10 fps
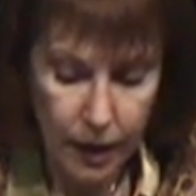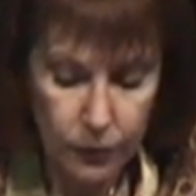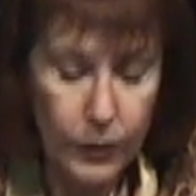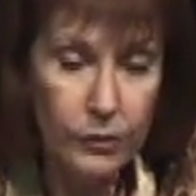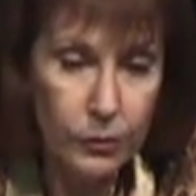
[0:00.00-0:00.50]

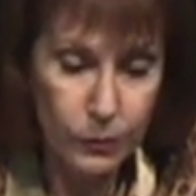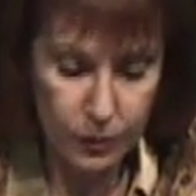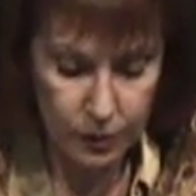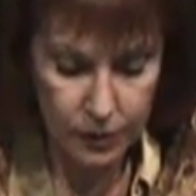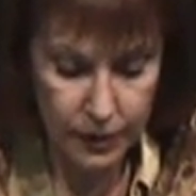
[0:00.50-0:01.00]
And when the
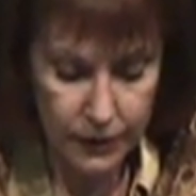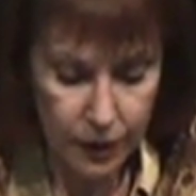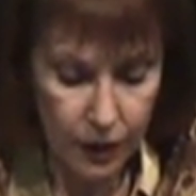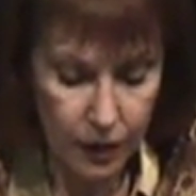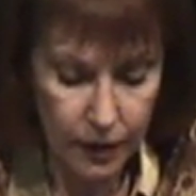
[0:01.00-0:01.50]
world has
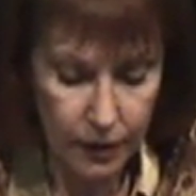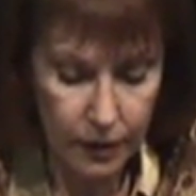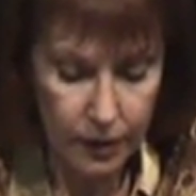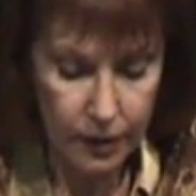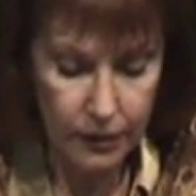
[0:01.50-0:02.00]

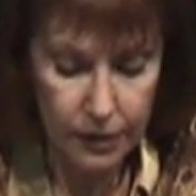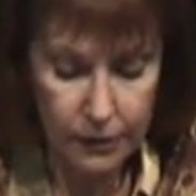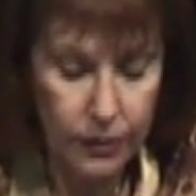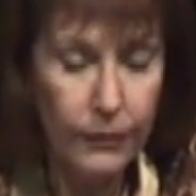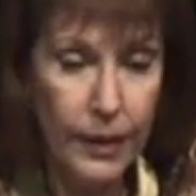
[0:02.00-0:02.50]
gone a
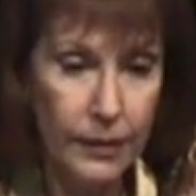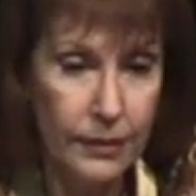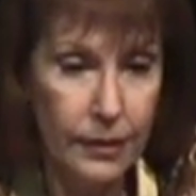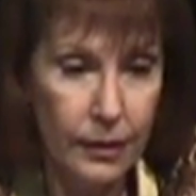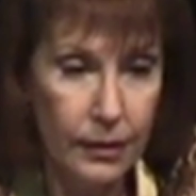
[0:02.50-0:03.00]
little
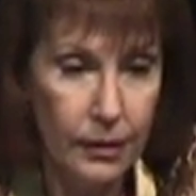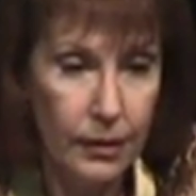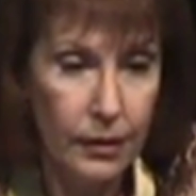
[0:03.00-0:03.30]
crazy